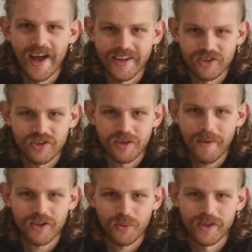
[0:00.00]
And it's just the
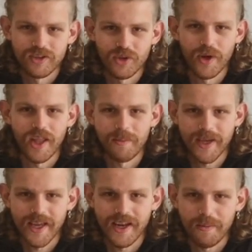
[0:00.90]
best way to do it in the
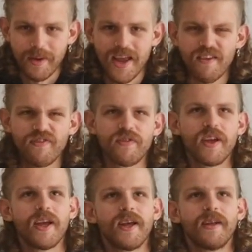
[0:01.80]
beginning. But if
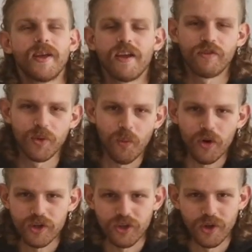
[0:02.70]
If you
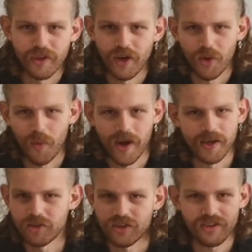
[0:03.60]
want to do it the other
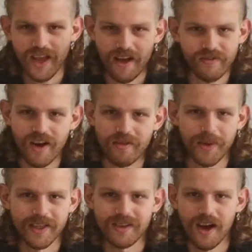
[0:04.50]
way, just set a
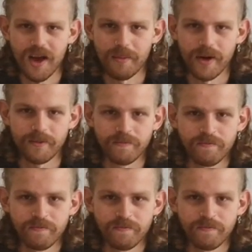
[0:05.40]
5-minute timer.